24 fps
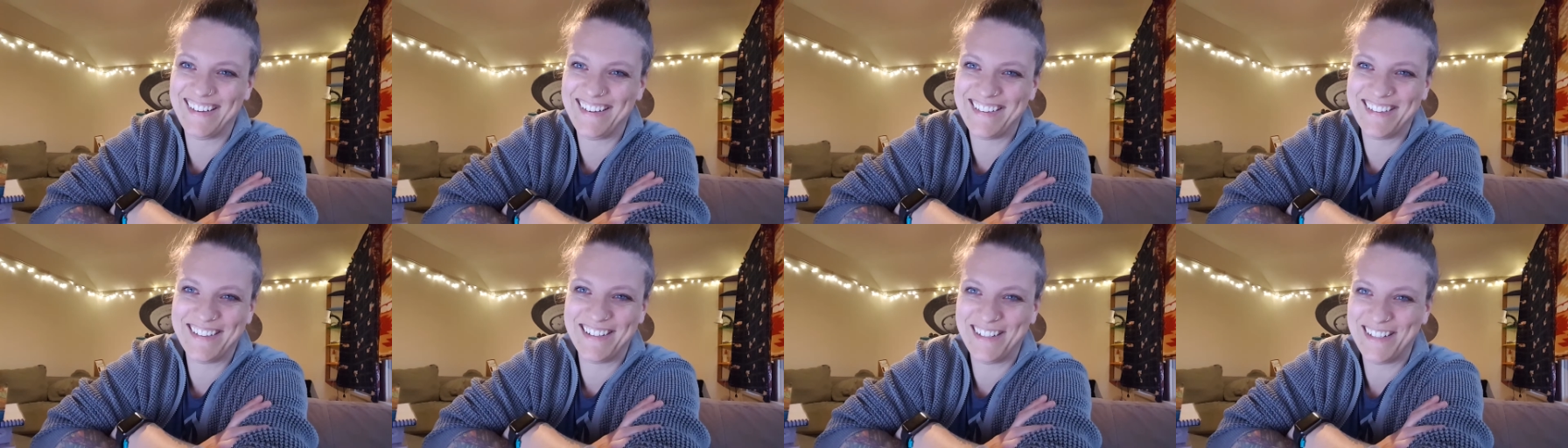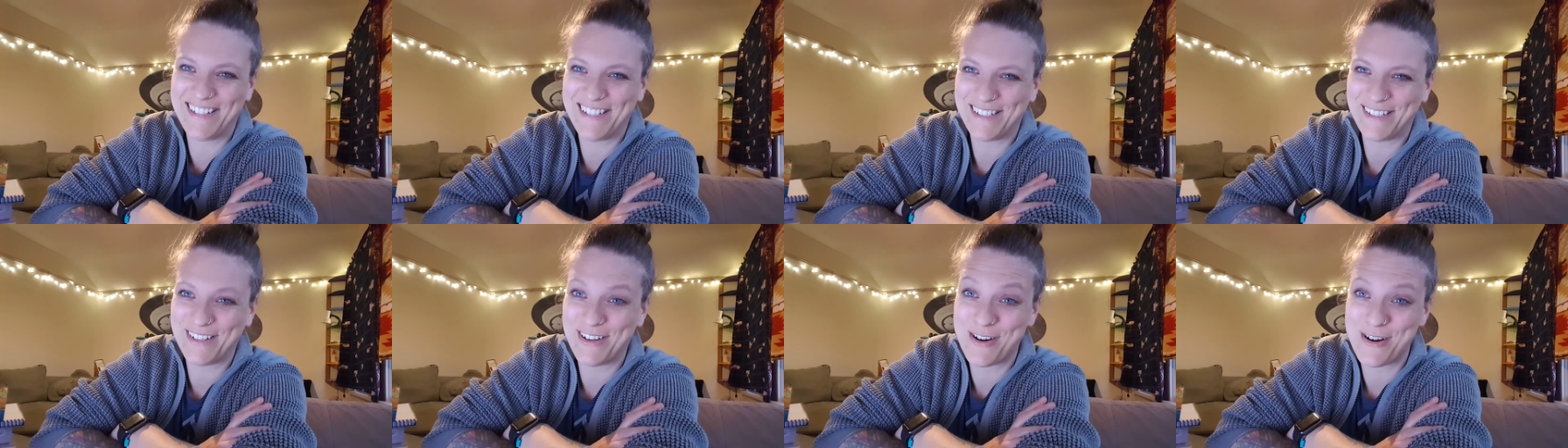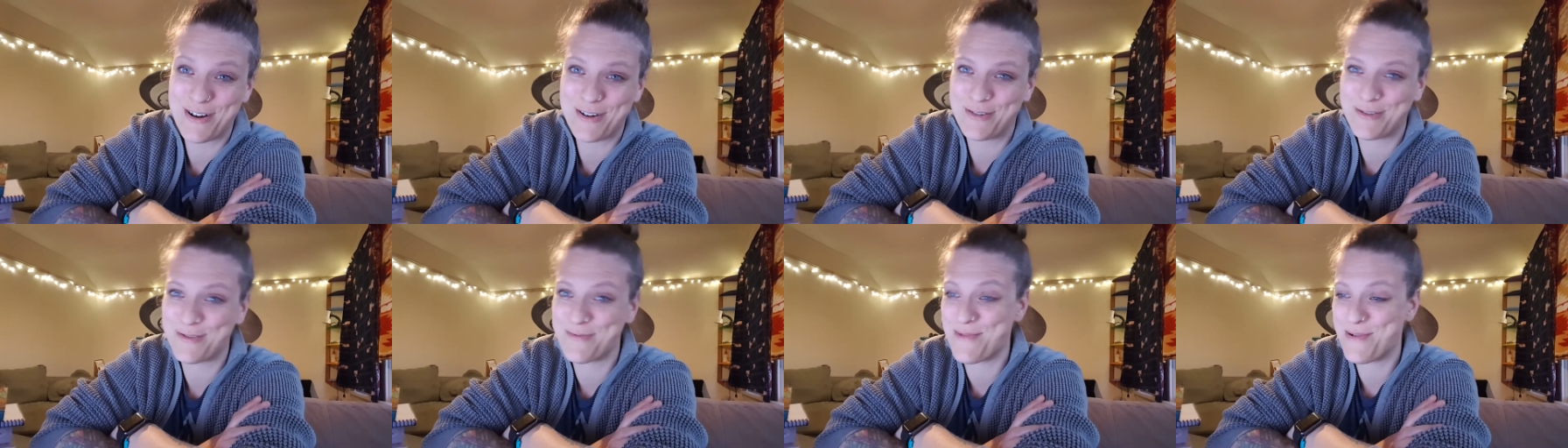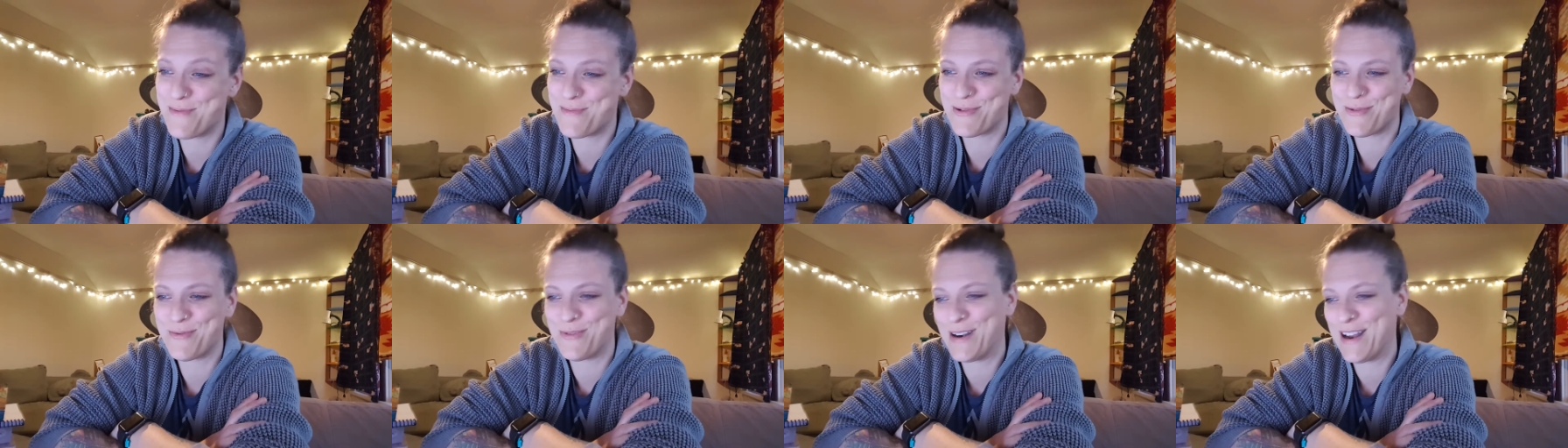it's hard to
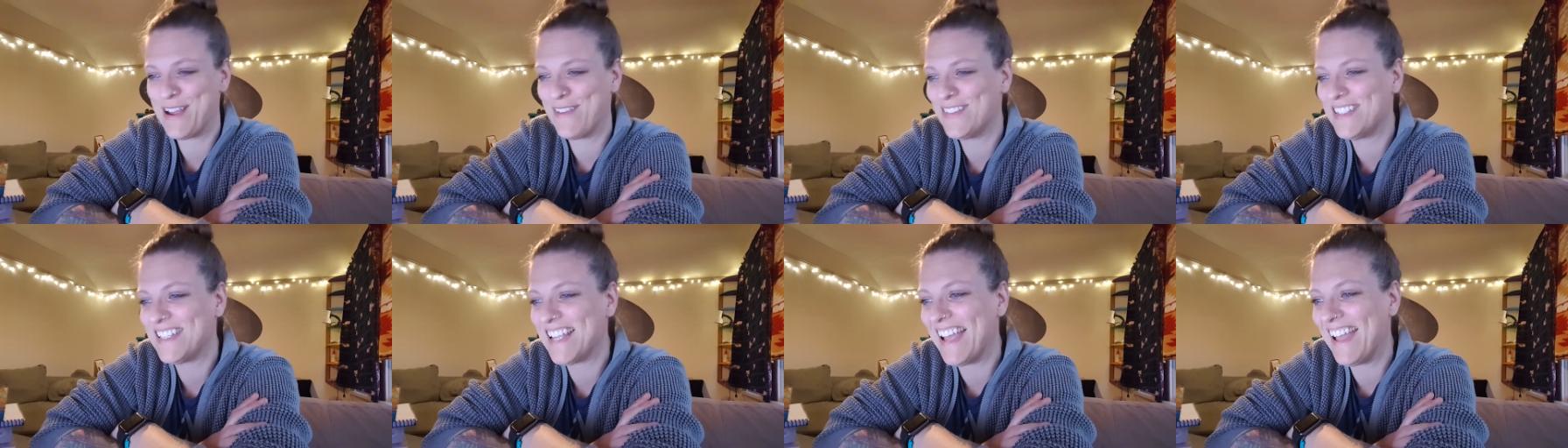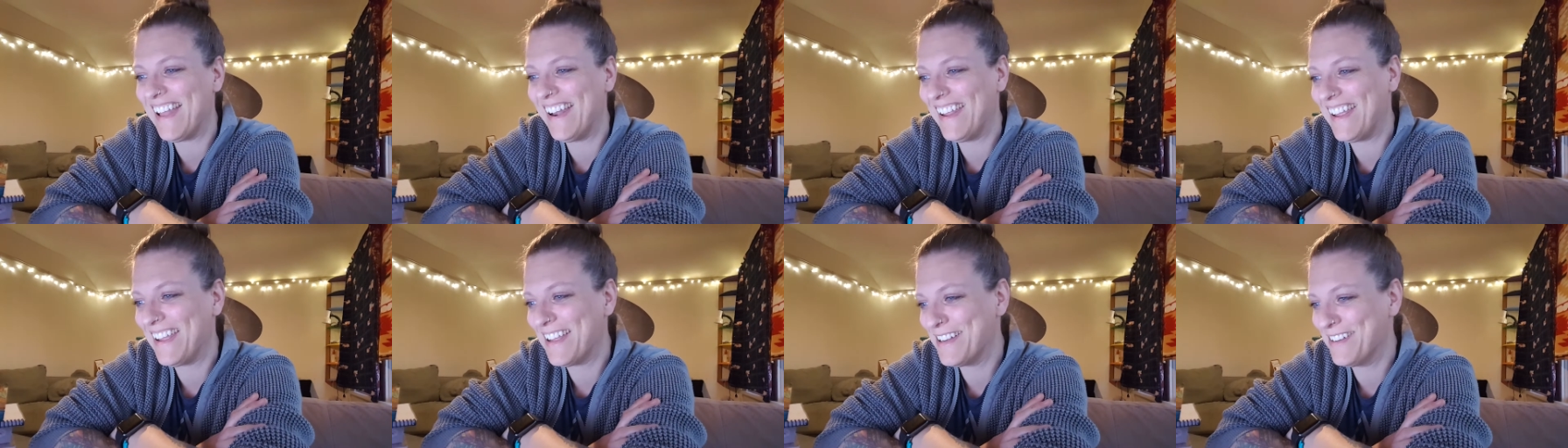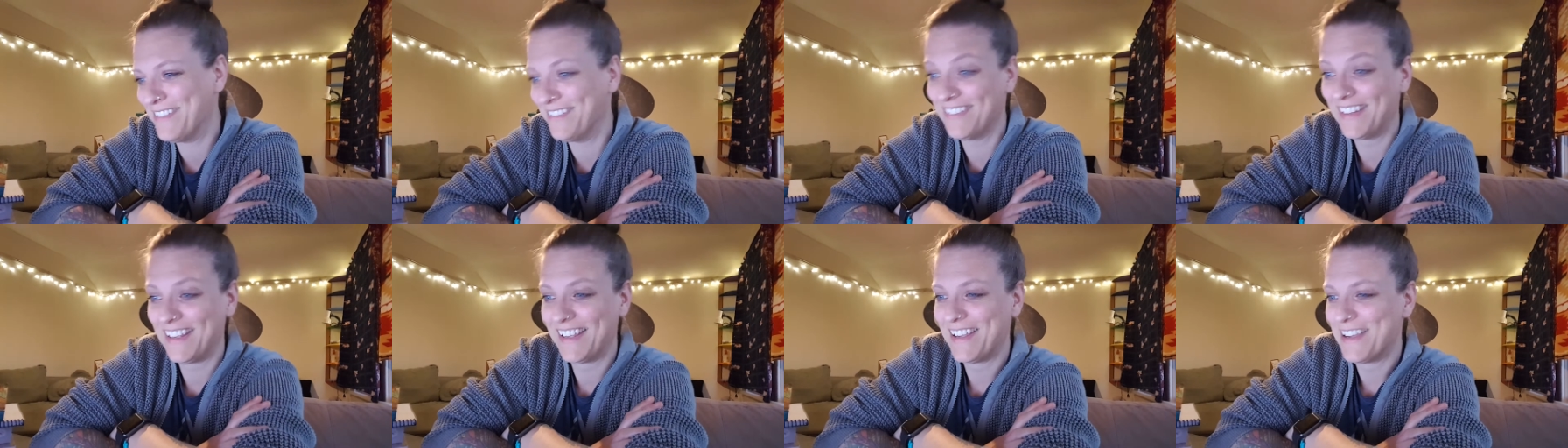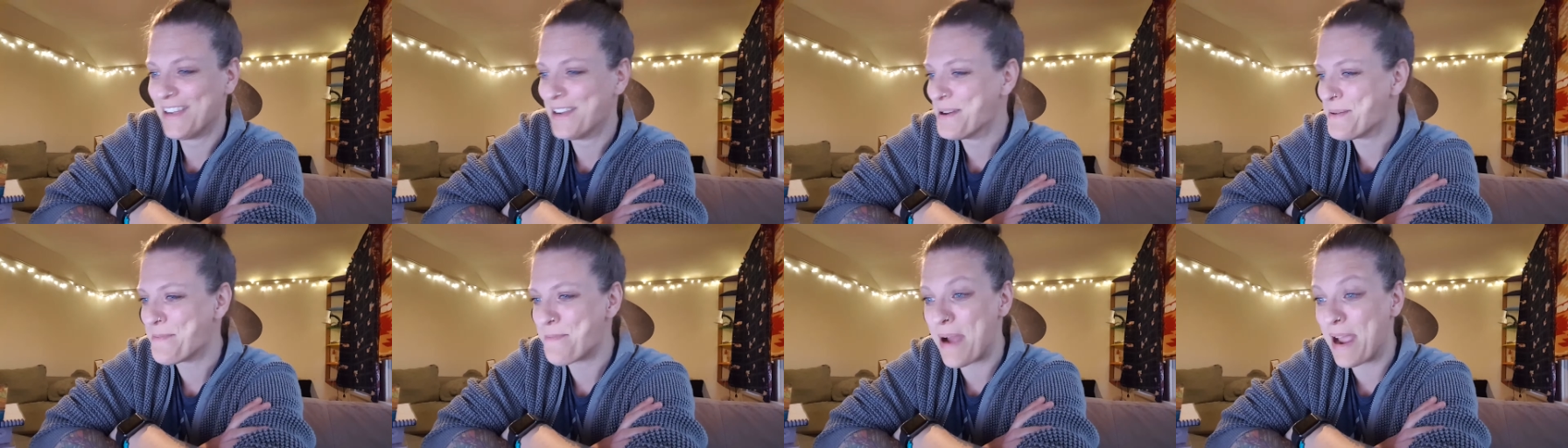remember what I've said in
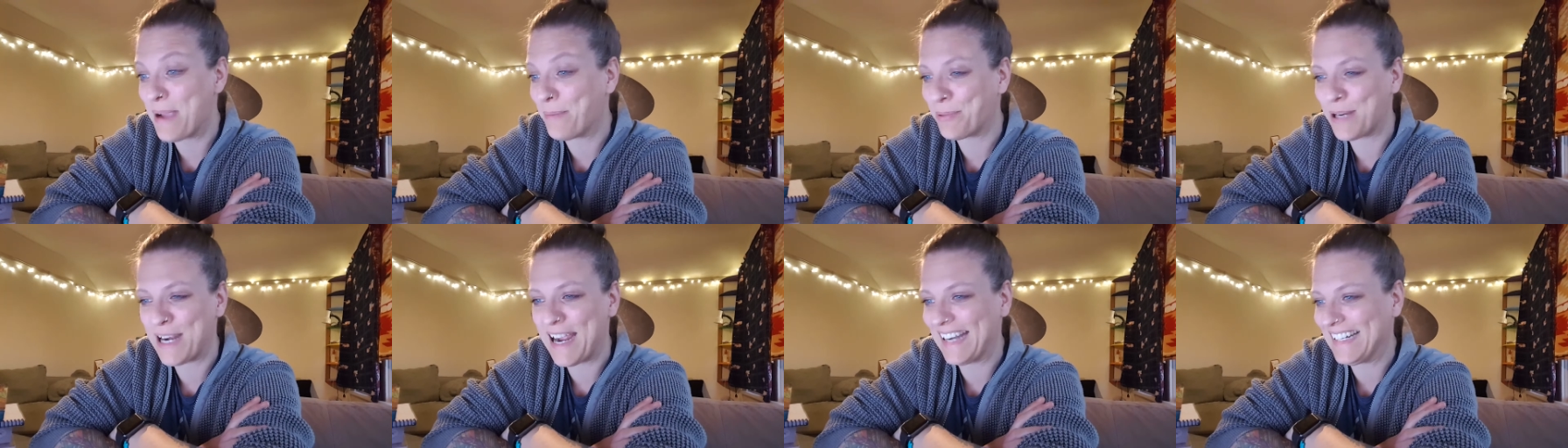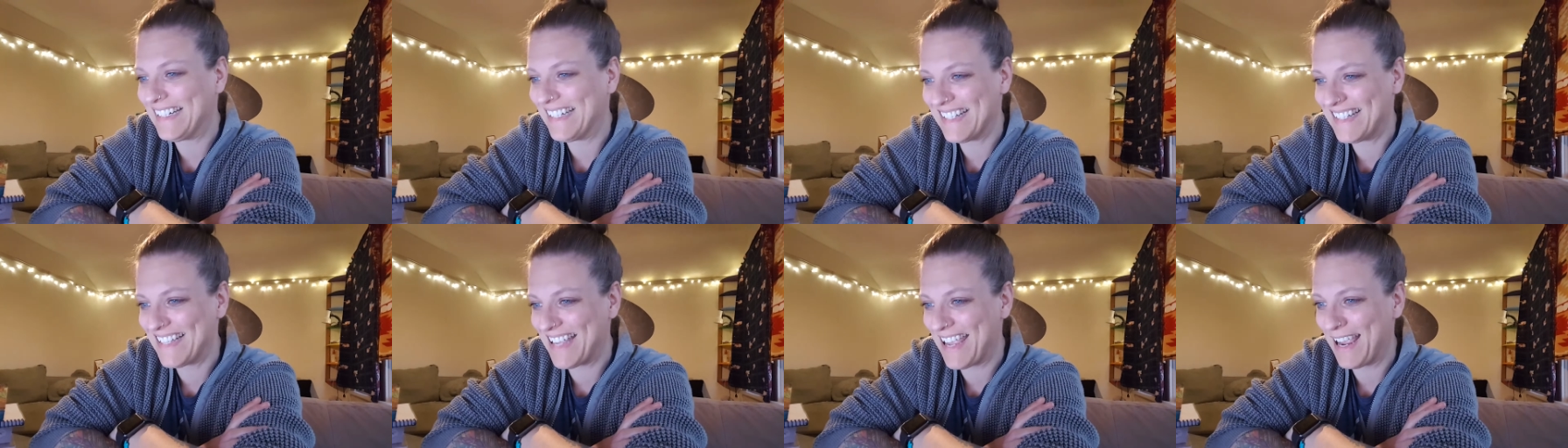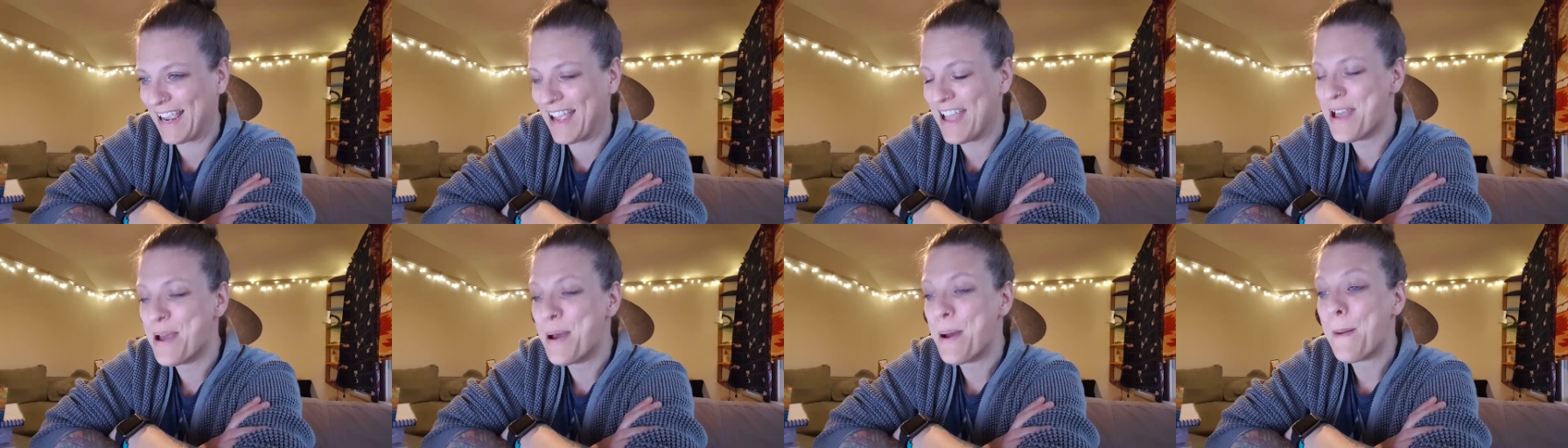my practicing.